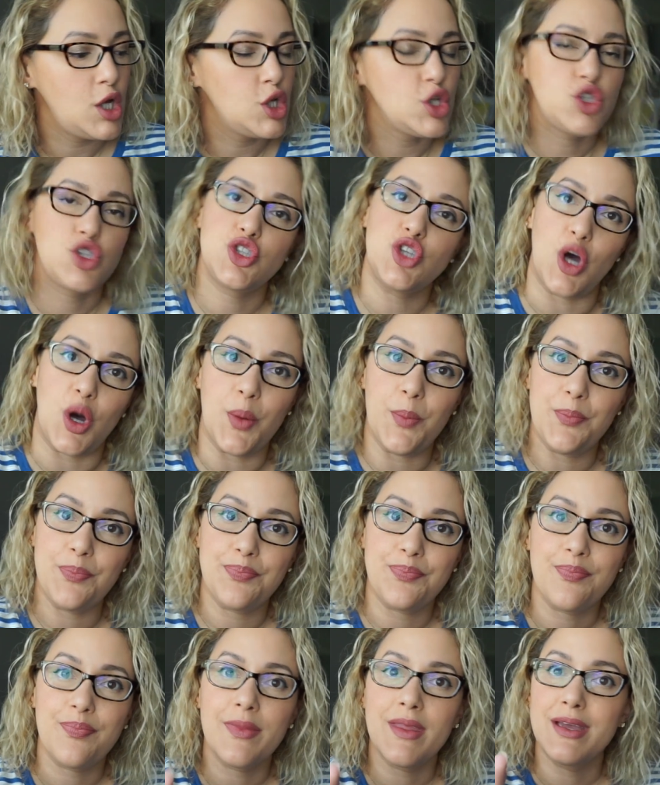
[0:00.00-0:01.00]
So
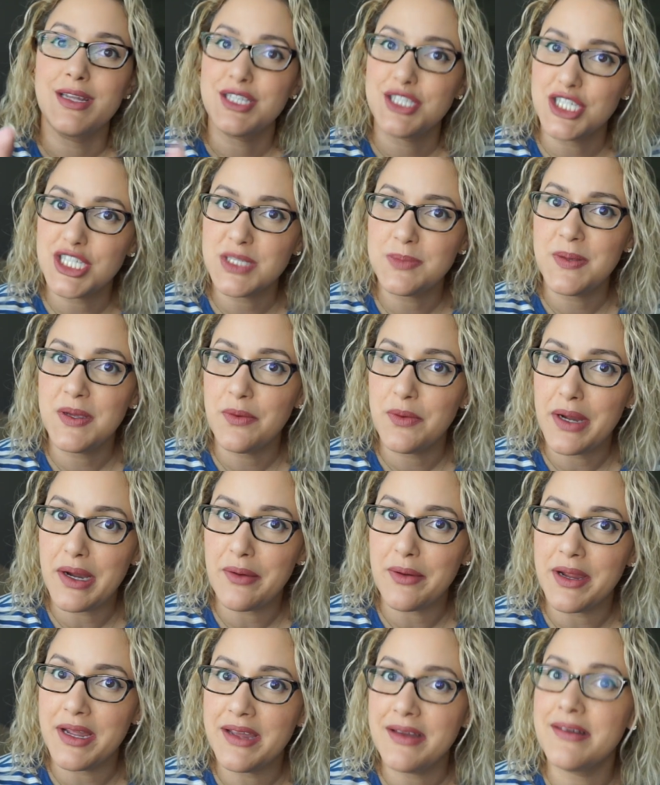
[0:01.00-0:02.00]
just be
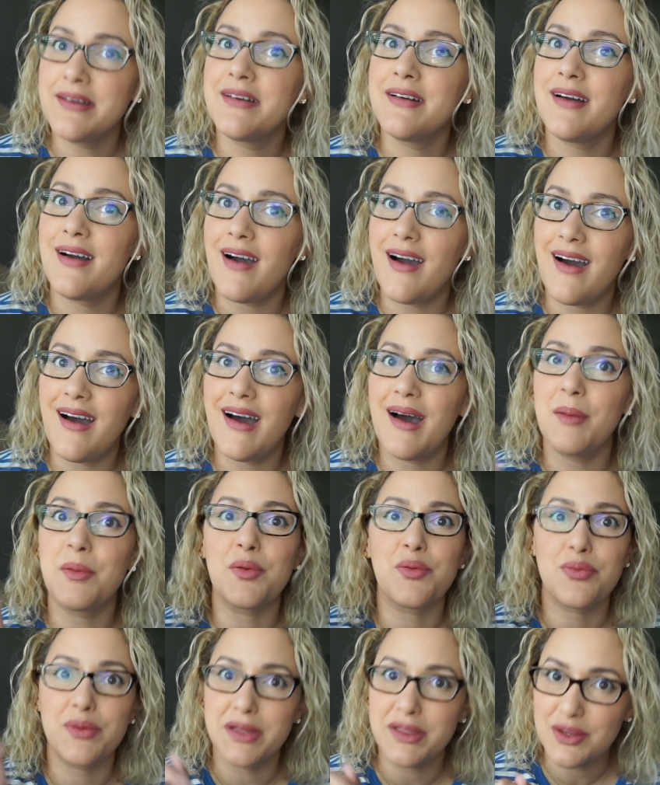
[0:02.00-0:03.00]
wary,
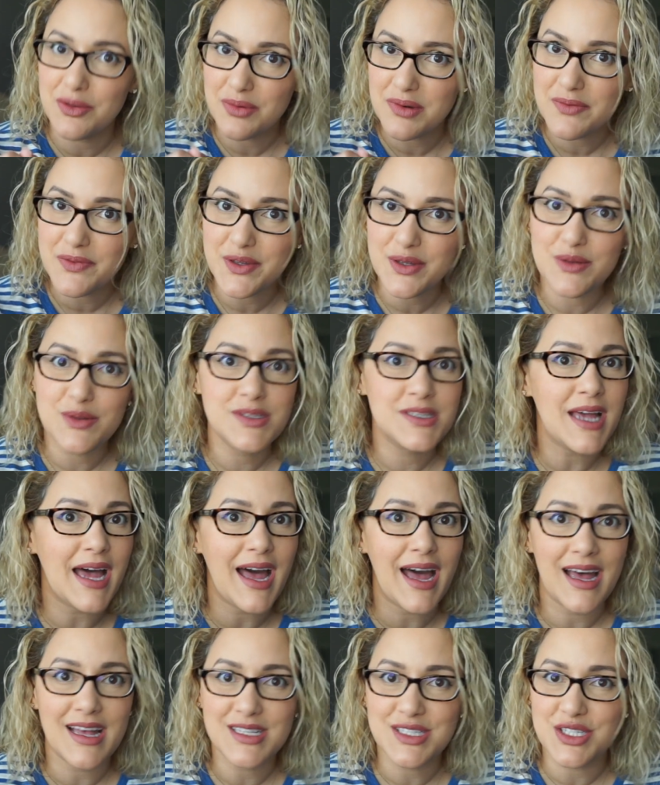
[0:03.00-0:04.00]
read the reviews
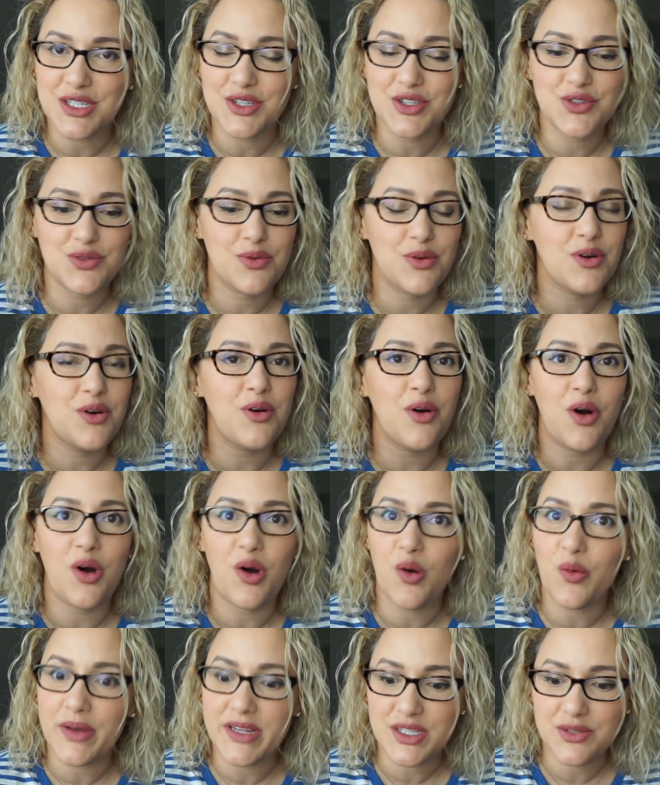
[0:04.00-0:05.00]
as usual,
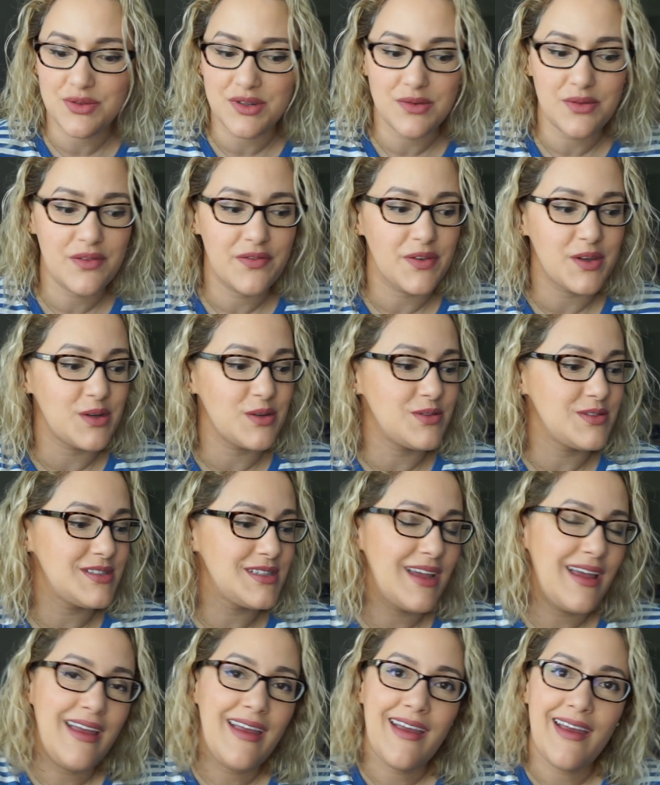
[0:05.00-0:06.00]
always read reviews,
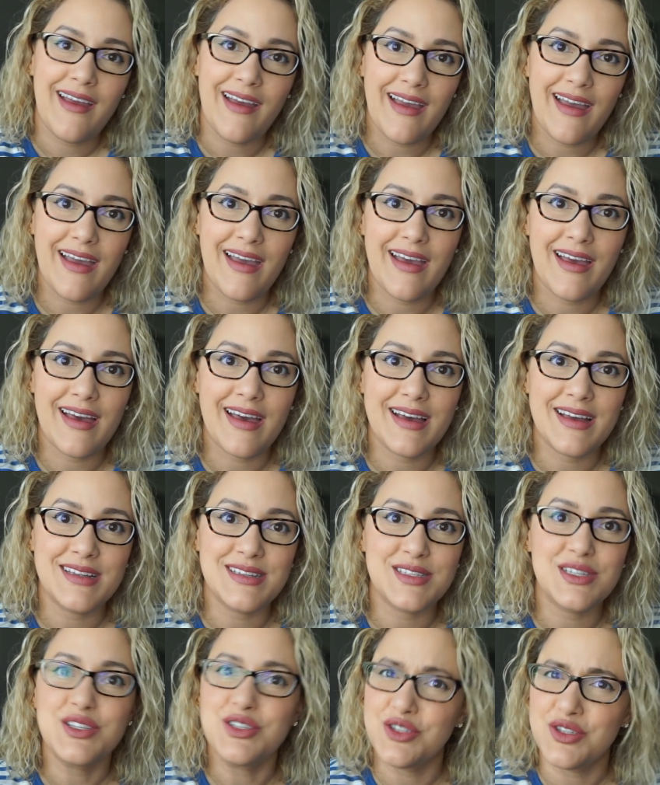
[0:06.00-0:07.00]

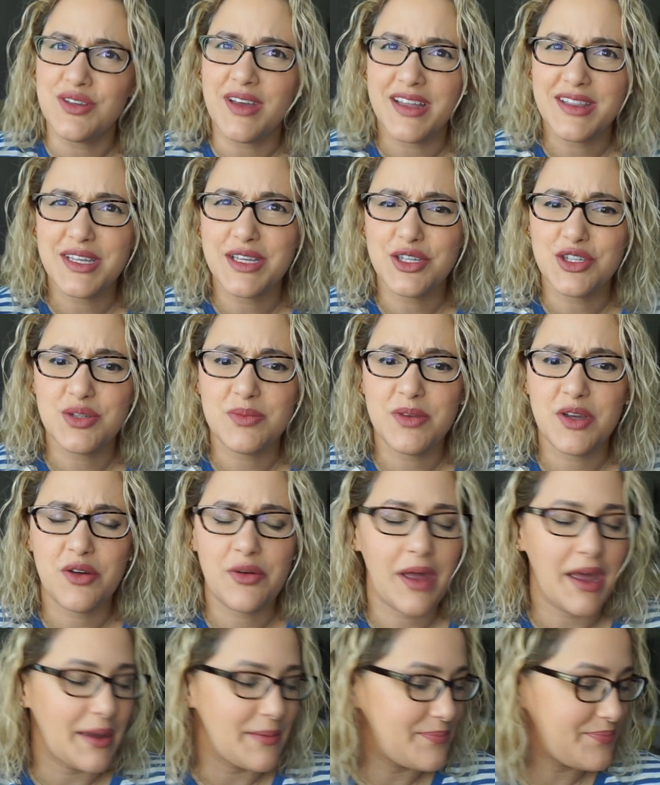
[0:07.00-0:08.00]
and I think you should be
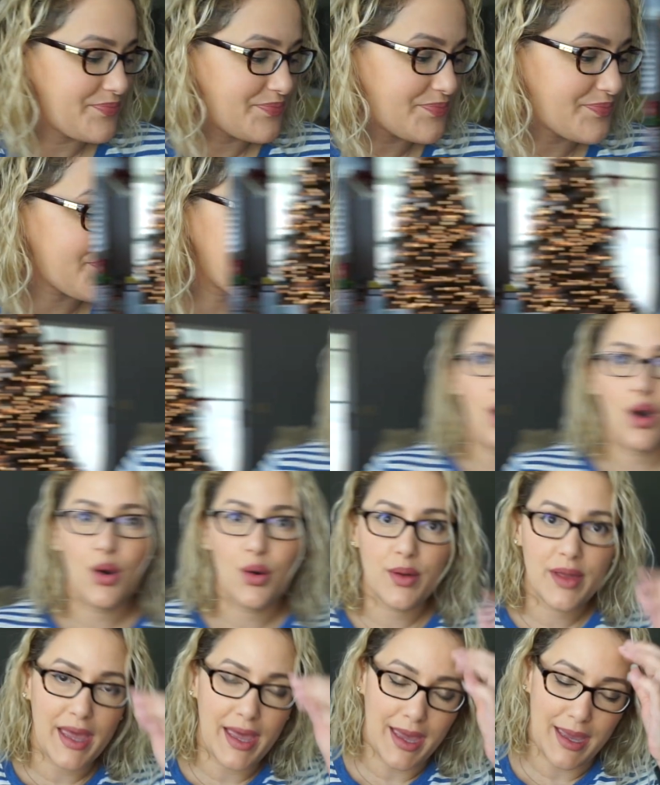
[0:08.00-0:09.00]
okay.
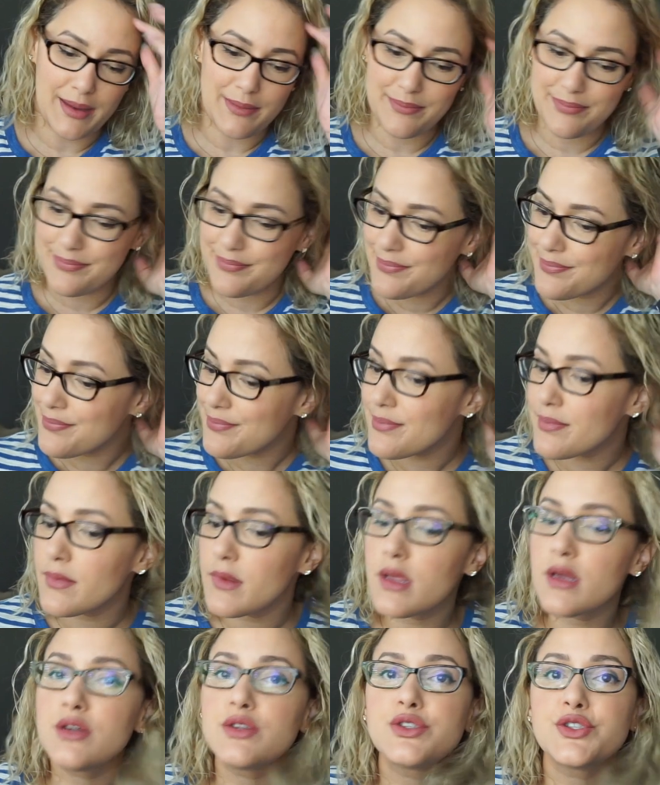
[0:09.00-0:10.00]
Okay,
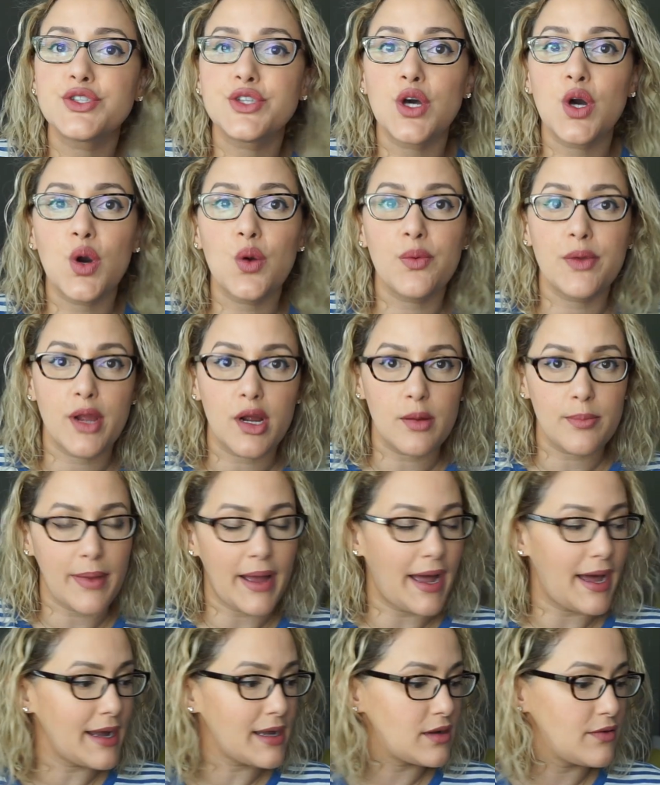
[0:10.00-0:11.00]
so we are
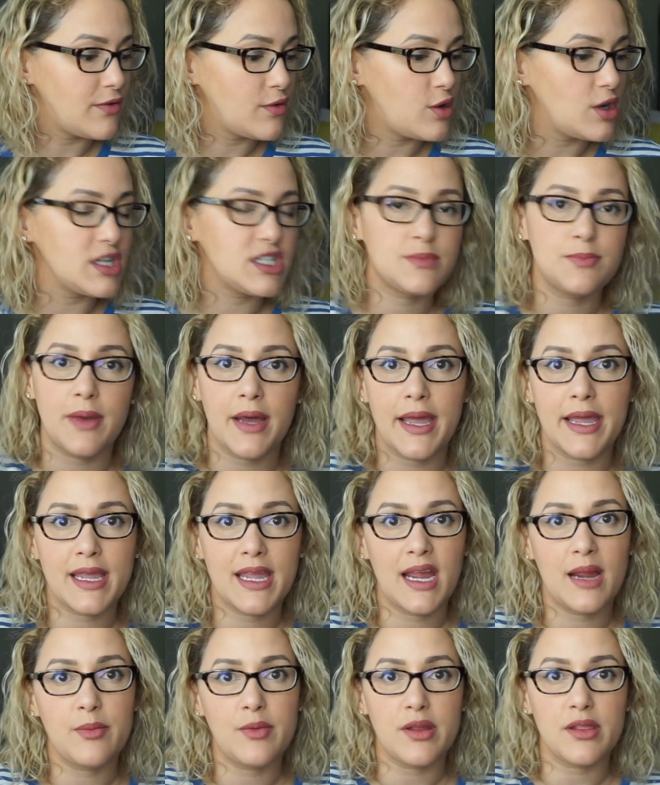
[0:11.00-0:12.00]
back. Of course, my
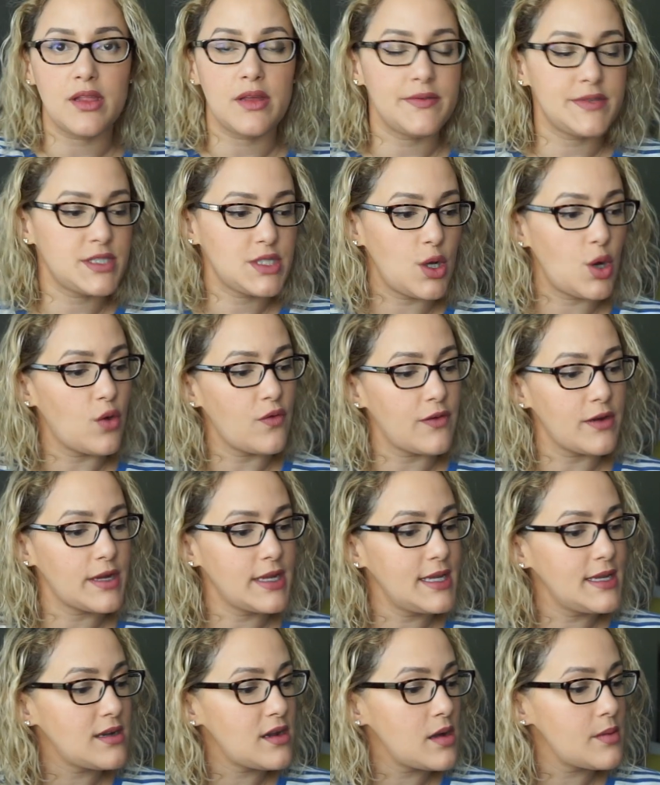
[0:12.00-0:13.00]
camera loves to
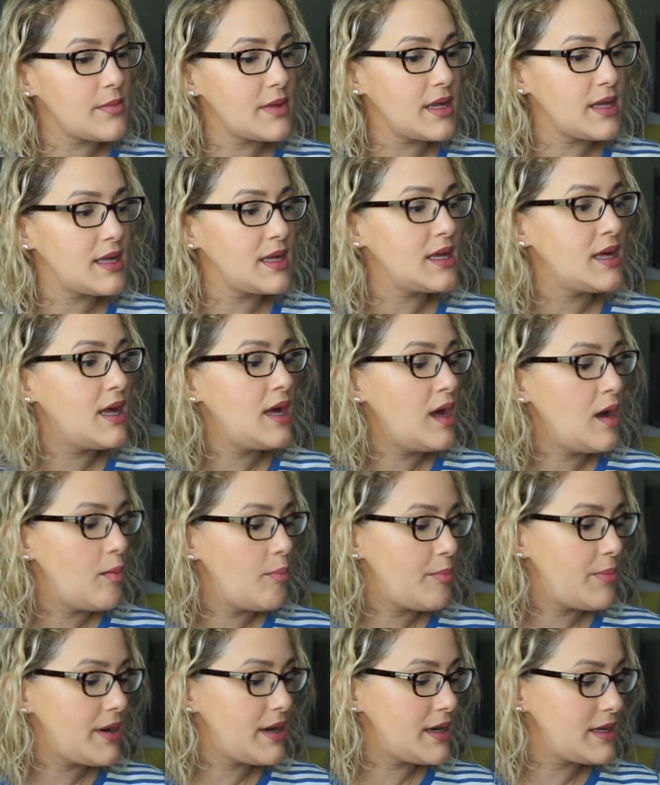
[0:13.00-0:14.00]
overheat on me,
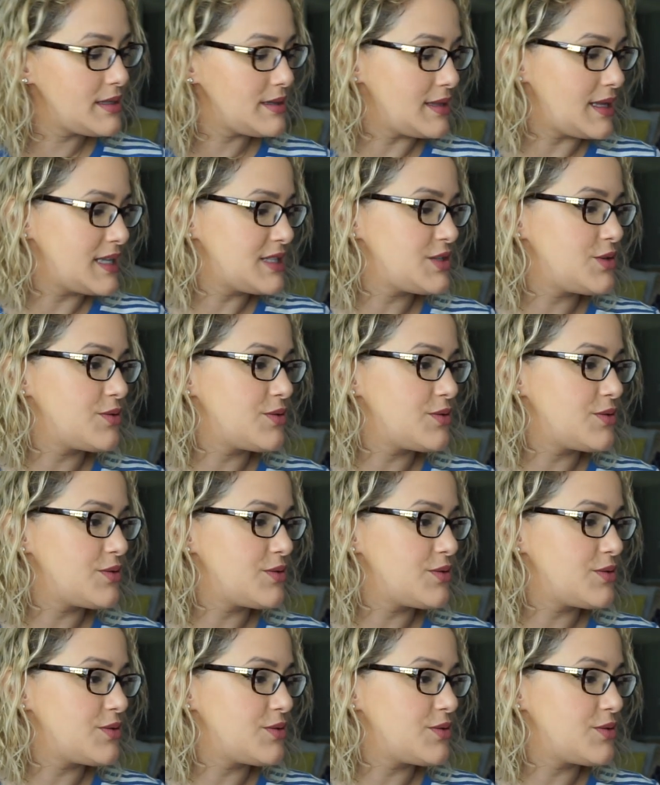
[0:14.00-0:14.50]
but that's